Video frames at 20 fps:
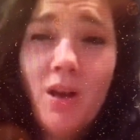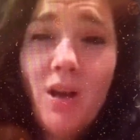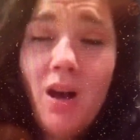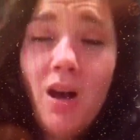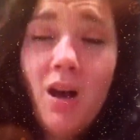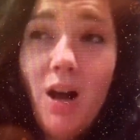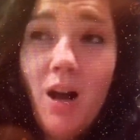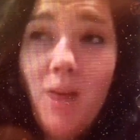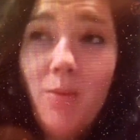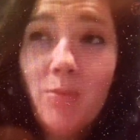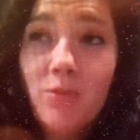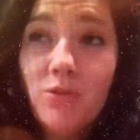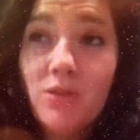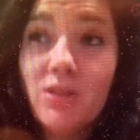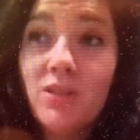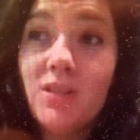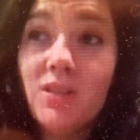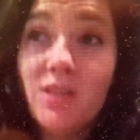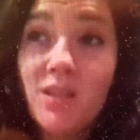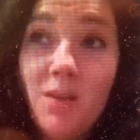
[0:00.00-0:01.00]
um,
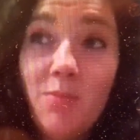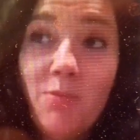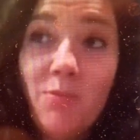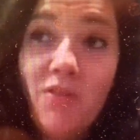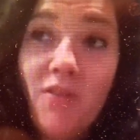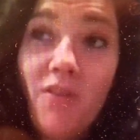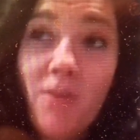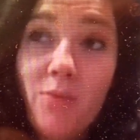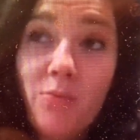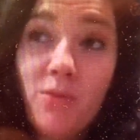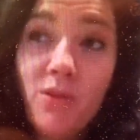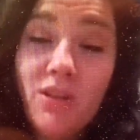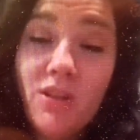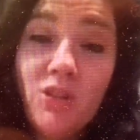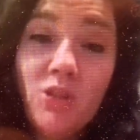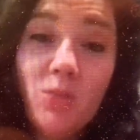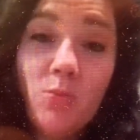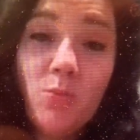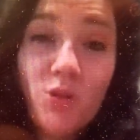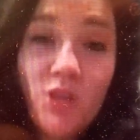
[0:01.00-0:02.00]
just a statement of
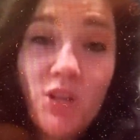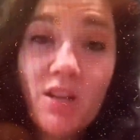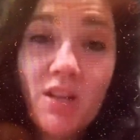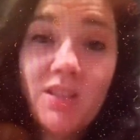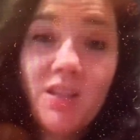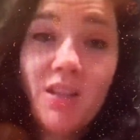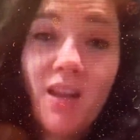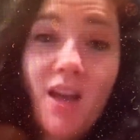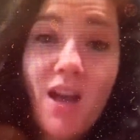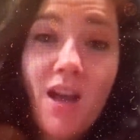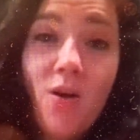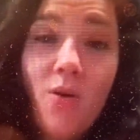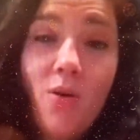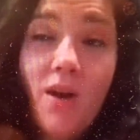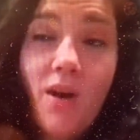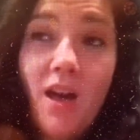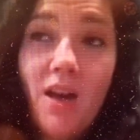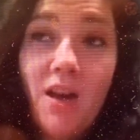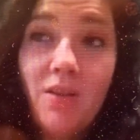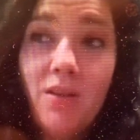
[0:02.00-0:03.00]
operations projecting out
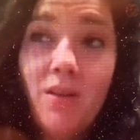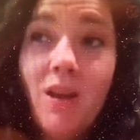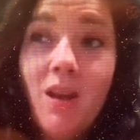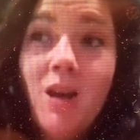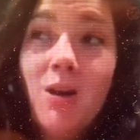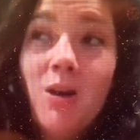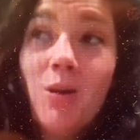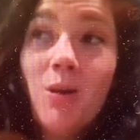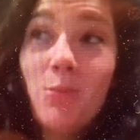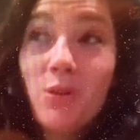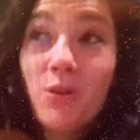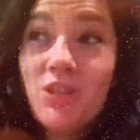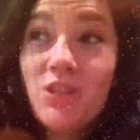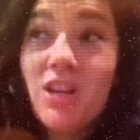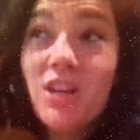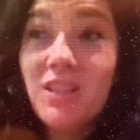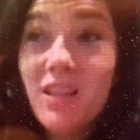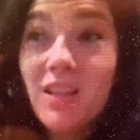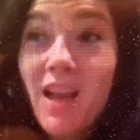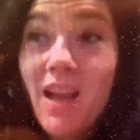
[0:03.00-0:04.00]
and
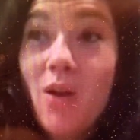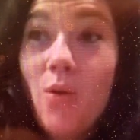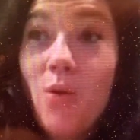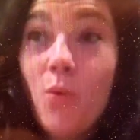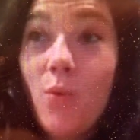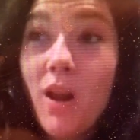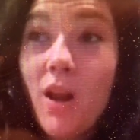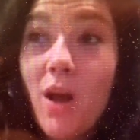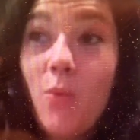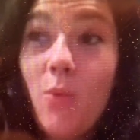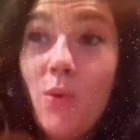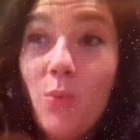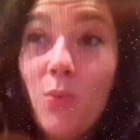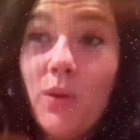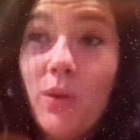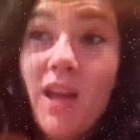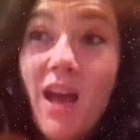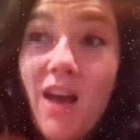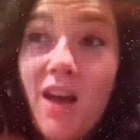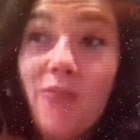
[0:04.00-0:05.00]
projecting out what what we
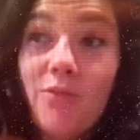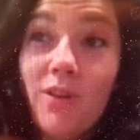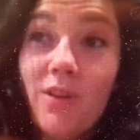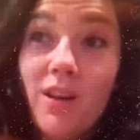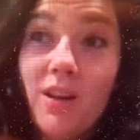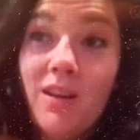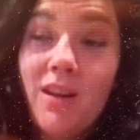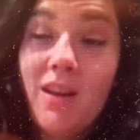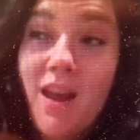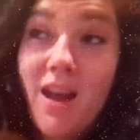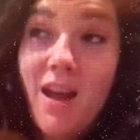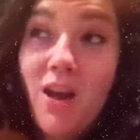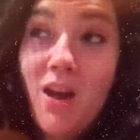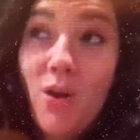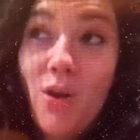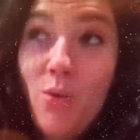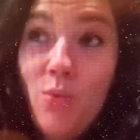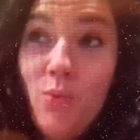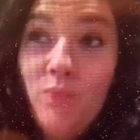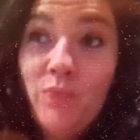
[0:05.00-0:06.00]
have right
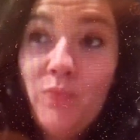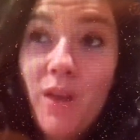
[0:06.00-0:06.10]
now.